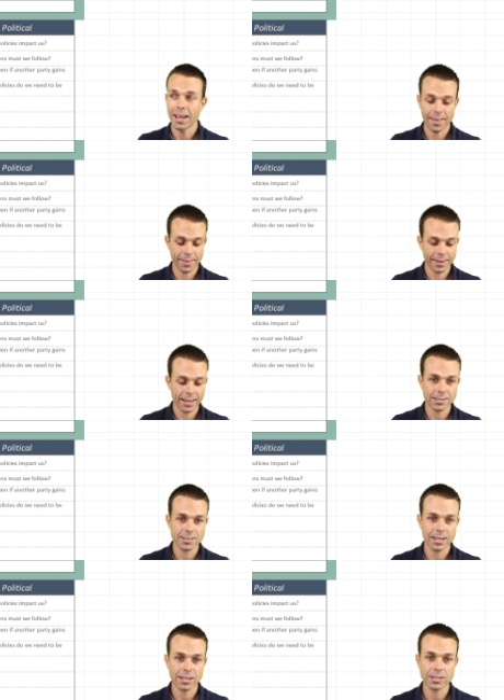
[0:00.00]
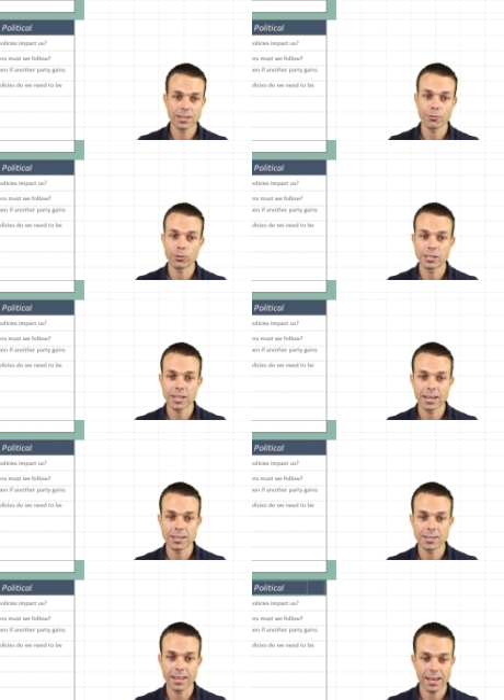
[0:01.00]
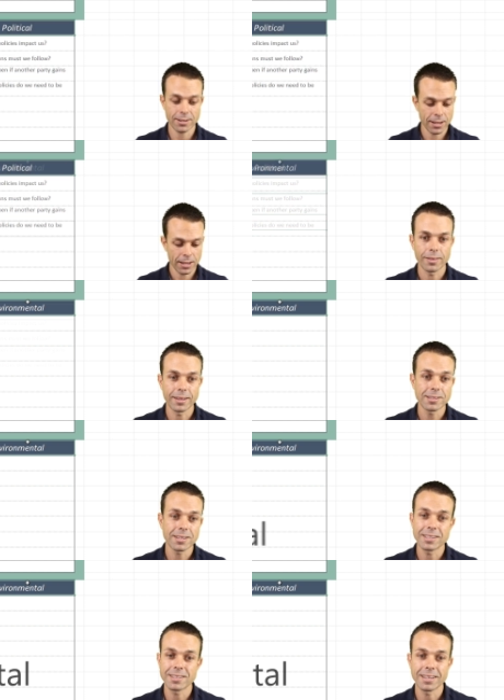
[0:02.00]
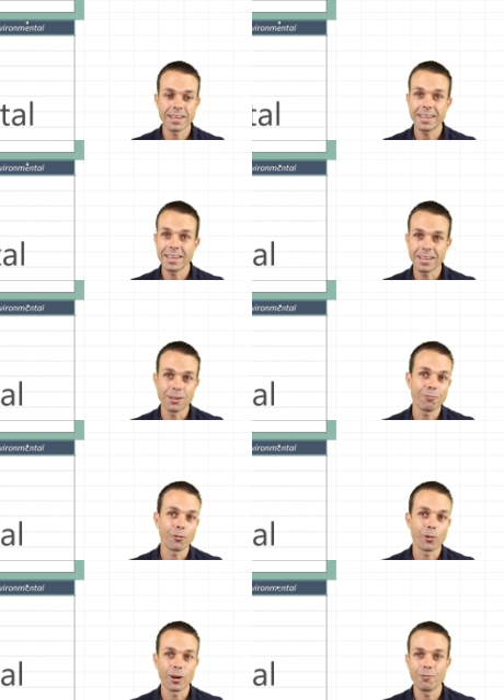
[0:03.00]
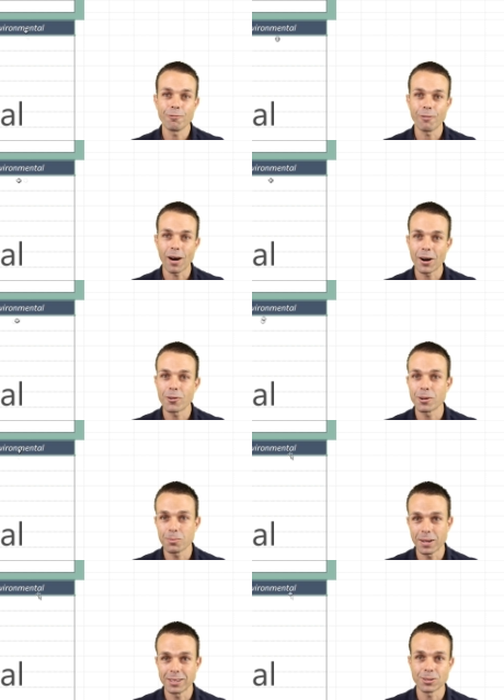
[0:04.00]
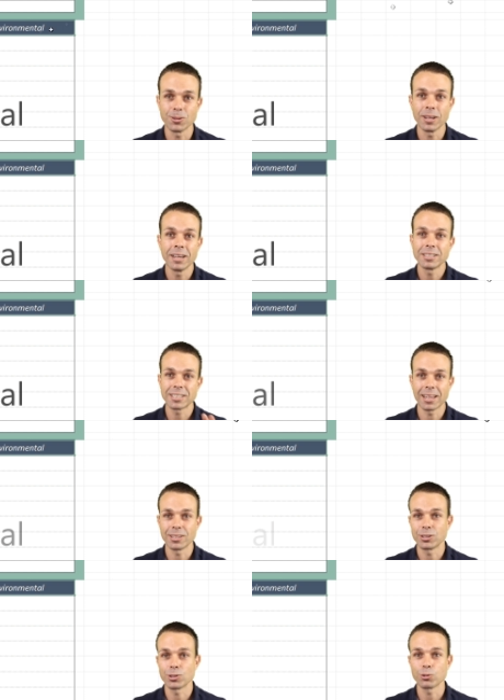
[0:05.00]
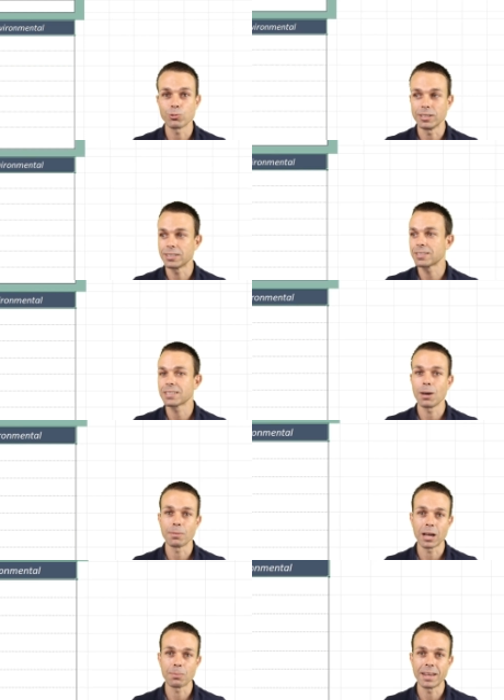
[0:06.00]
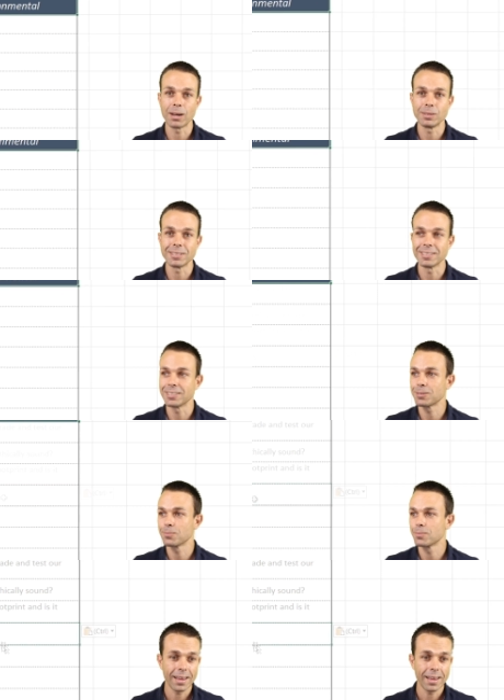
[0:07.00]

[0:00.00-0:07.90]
And the next section, if we change that, this is the E for environmental challenges or risks coming up in our business.